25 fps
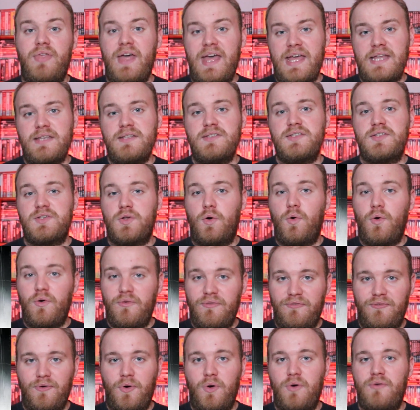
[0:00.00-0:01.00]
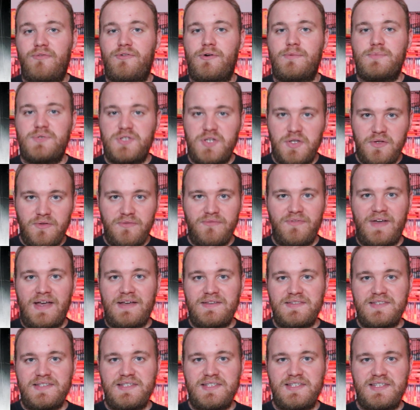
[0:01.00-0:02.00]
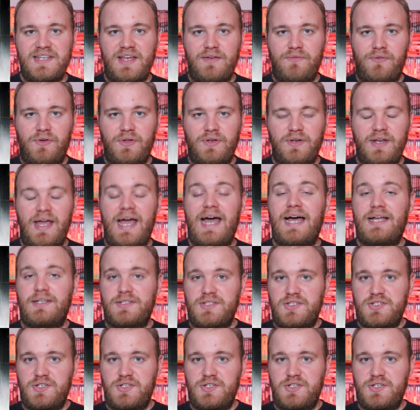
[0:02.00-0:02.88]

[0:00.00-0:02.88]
Then Saw 4 from 2007 and